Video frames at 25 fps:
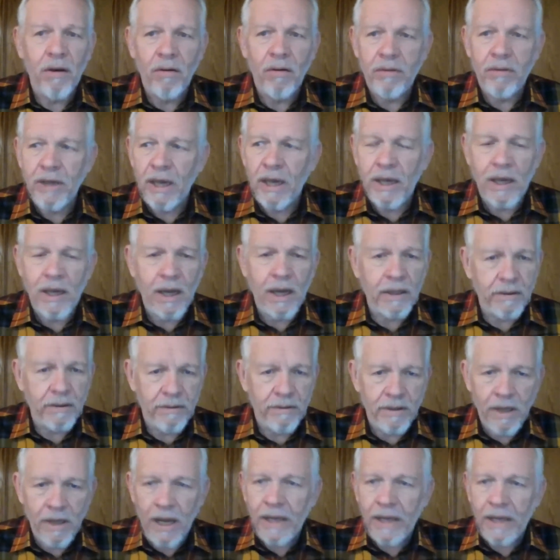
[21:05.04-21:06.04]
okay,
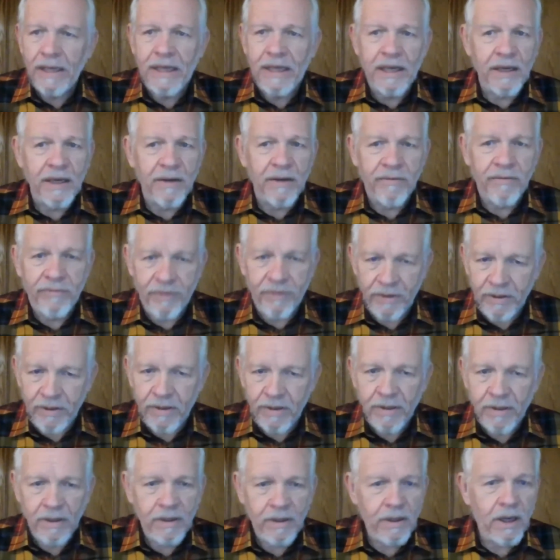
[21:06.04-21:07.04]
I give,
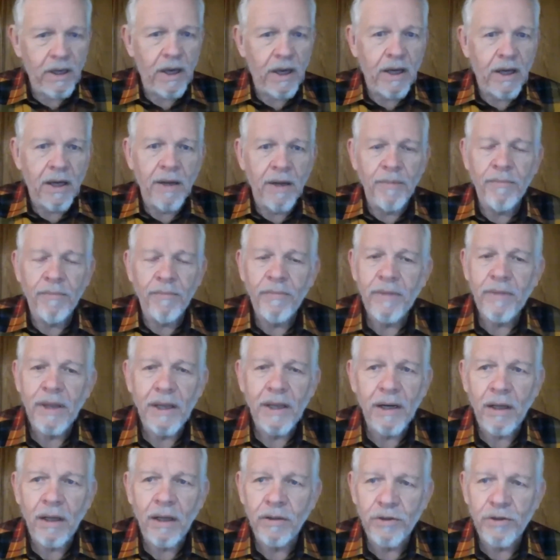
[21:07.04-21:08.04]

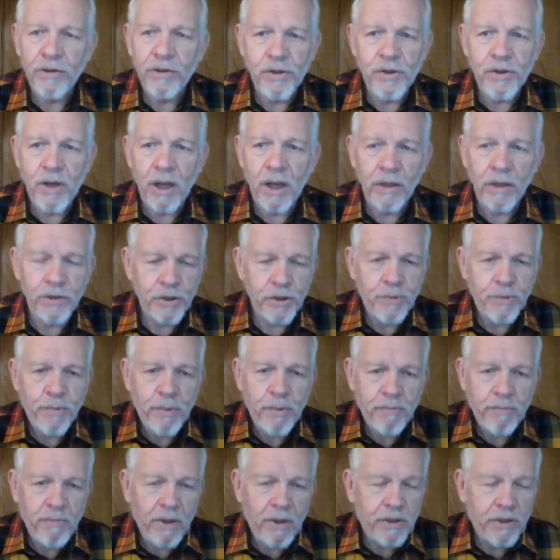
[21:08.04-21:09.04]
and I'll just
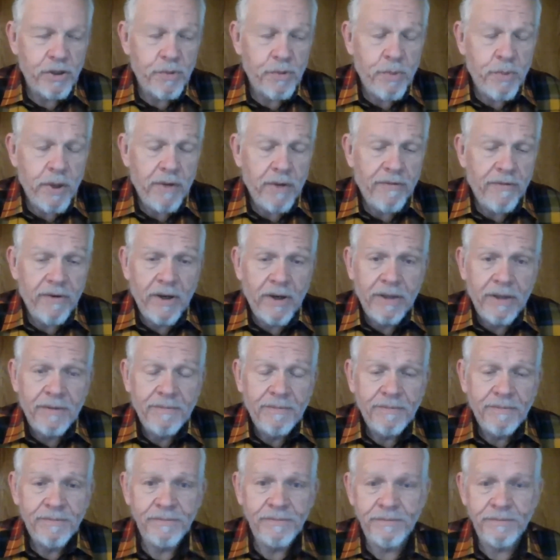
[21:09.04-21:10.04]
pay a fine.
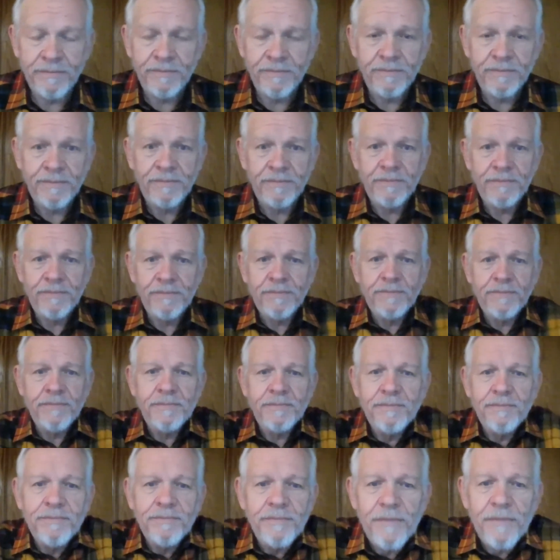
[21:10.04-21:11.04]

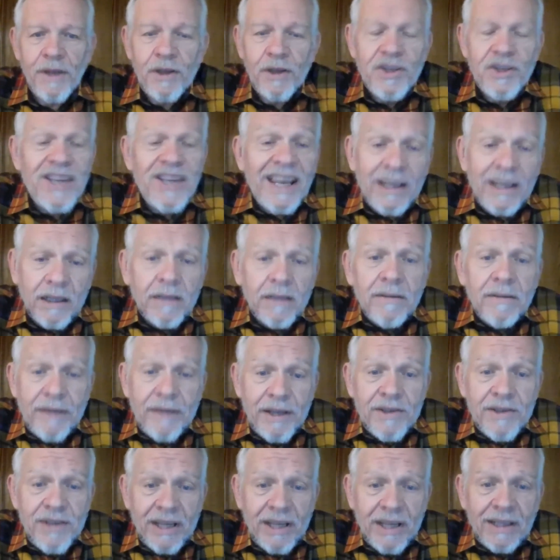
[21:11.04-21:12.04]
They
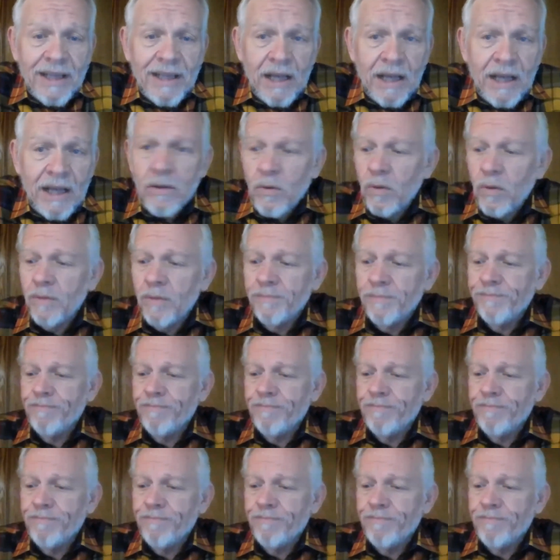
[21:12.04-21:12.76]
settle out of court.